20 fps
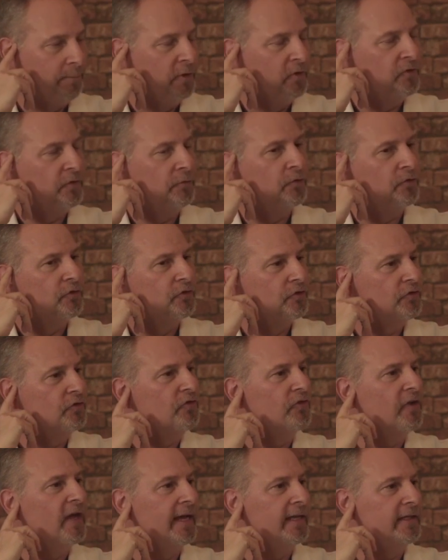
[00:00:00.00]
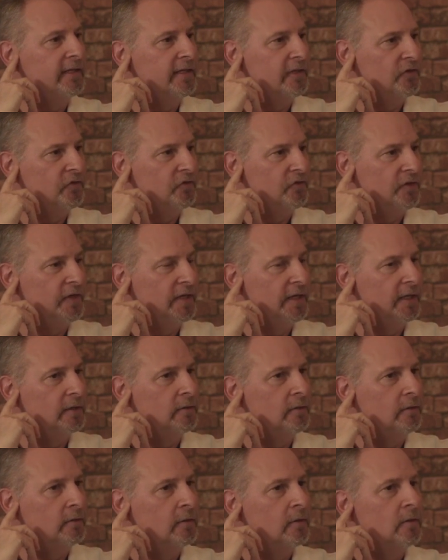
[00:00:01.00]
right, because if you're just tightening
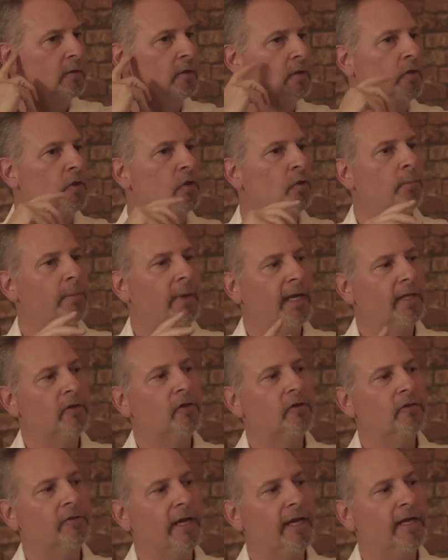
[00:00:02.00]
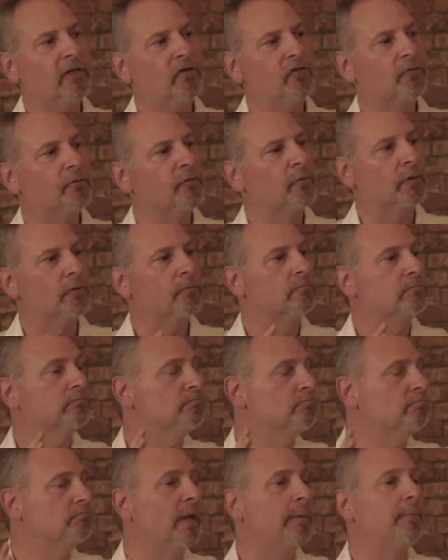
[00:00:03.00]
skin, you may look nice for
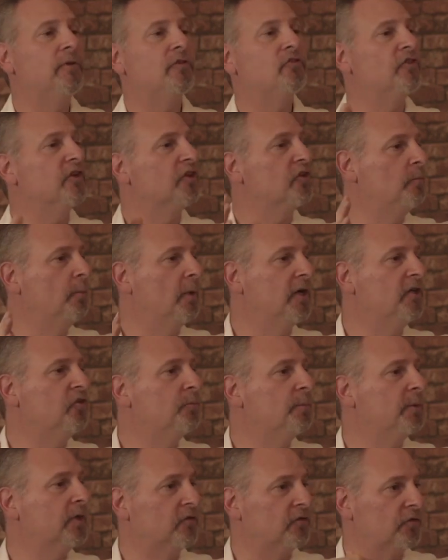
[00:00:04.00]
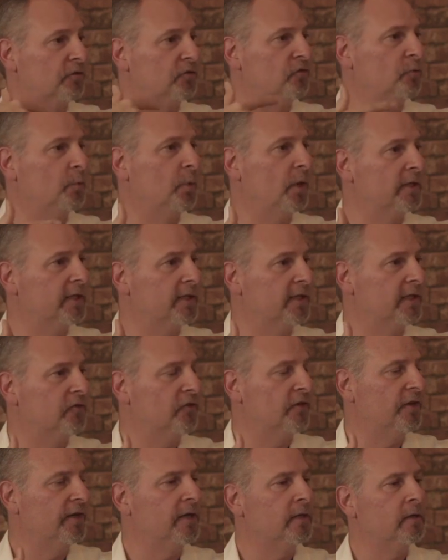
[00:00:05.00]
maybe 6 months because of swelling
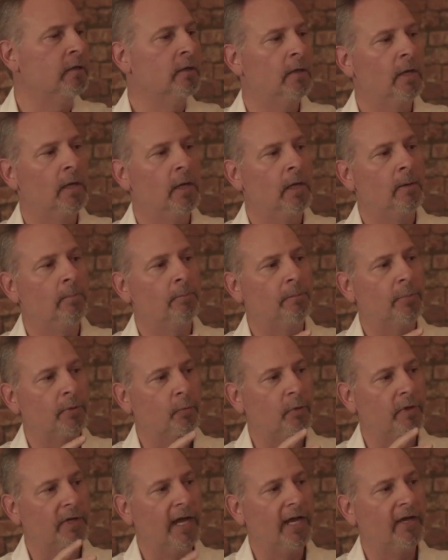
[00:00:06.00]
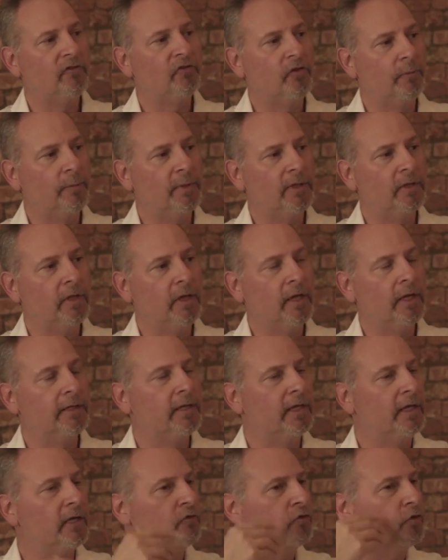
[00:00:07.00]
that's there. But what has to be
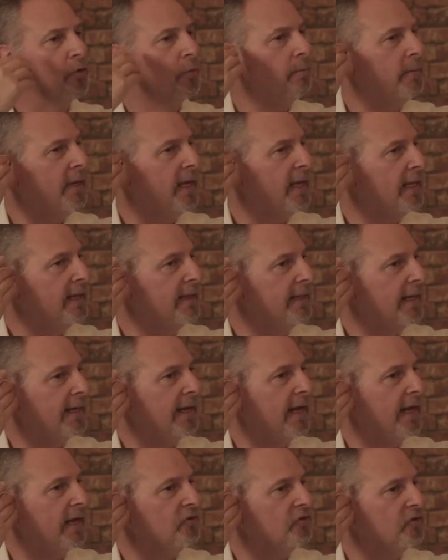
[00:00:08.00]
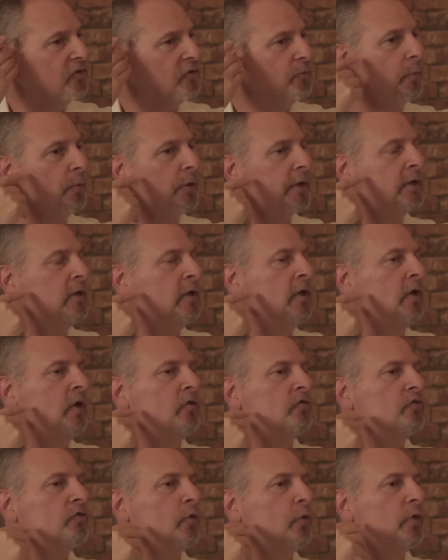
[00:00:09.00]
done is you're making that access point
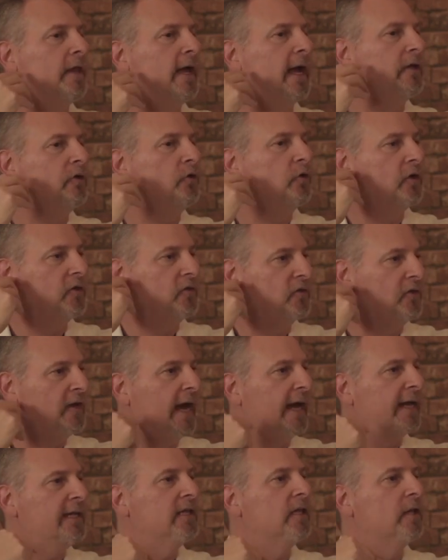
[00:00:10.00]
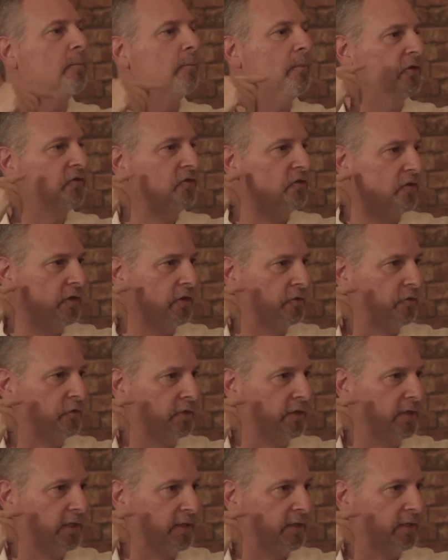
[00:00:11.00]
so that you can tighten the muscle
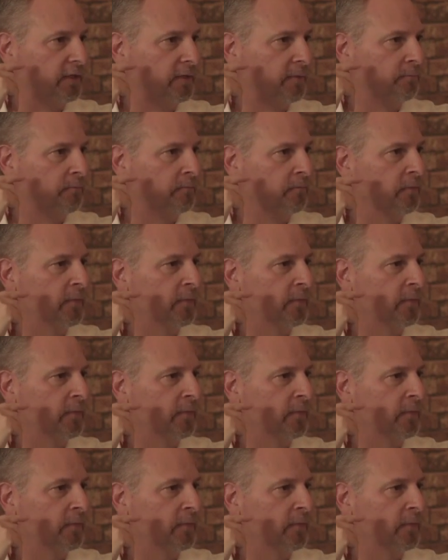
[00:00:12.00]
underneath.